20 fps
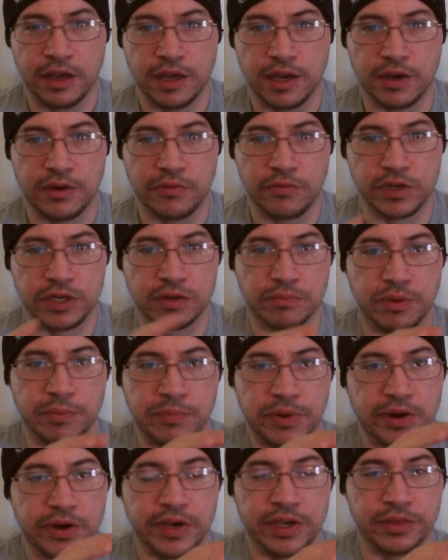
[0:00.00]
when you're
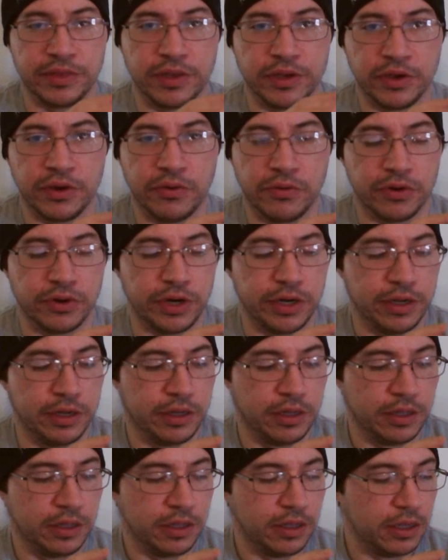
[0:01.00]
preparing the gourd
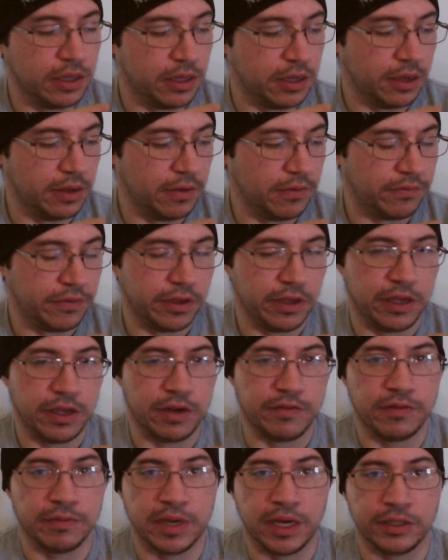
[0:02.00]
of
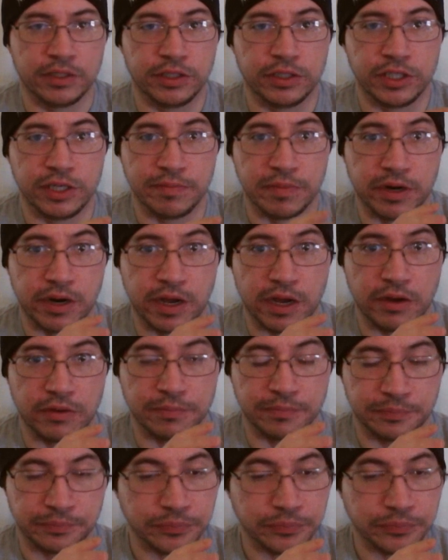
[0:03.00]
erva mate chimarrão,